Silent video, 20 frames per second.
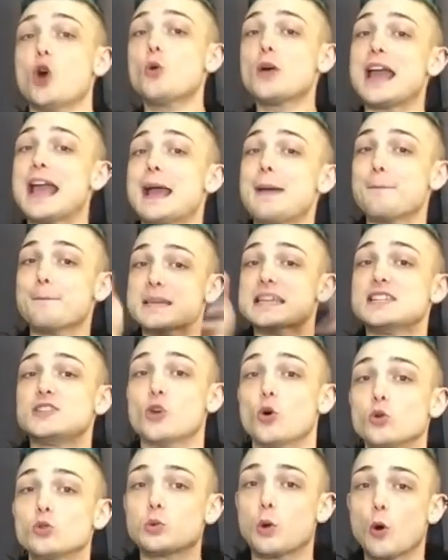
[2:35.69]
Don't at
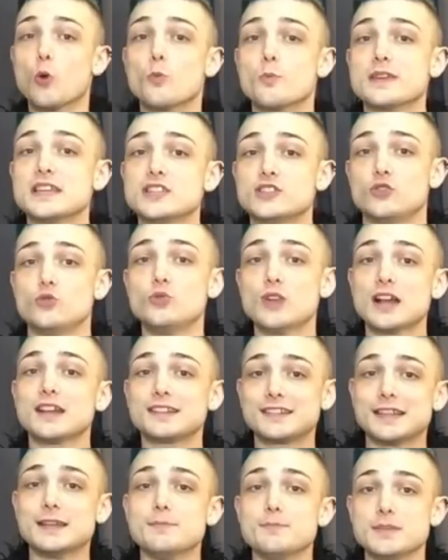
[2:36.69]
me, don't quote me, do
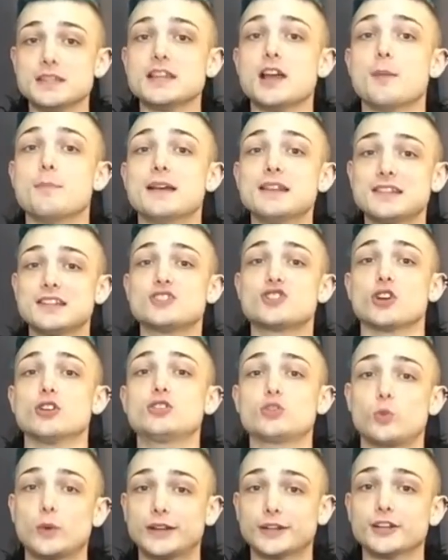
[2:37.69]
not send me a message
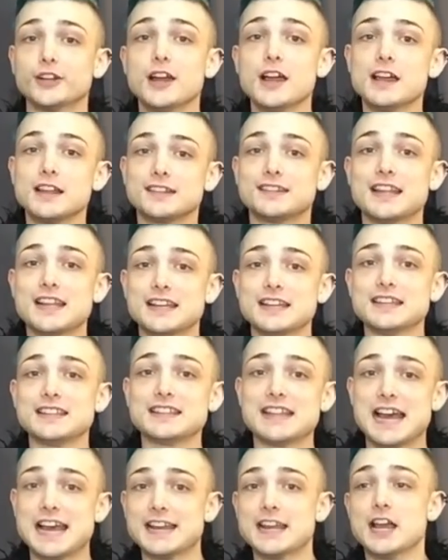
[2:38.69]
on Twitter
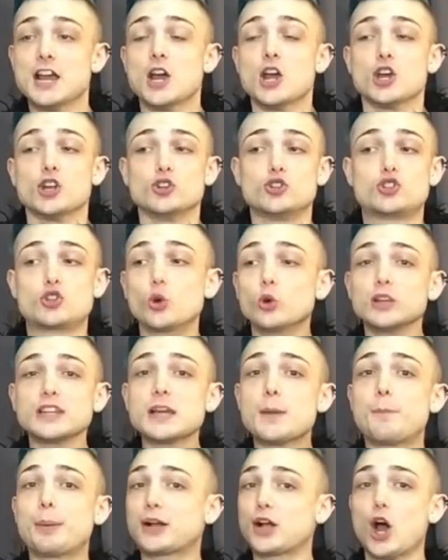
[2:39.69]
saying that
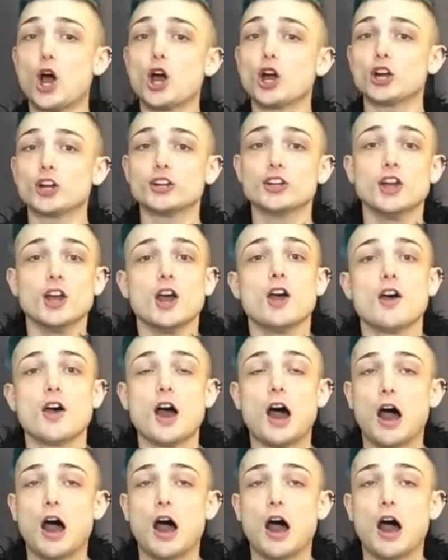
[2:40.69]
Julia Picard,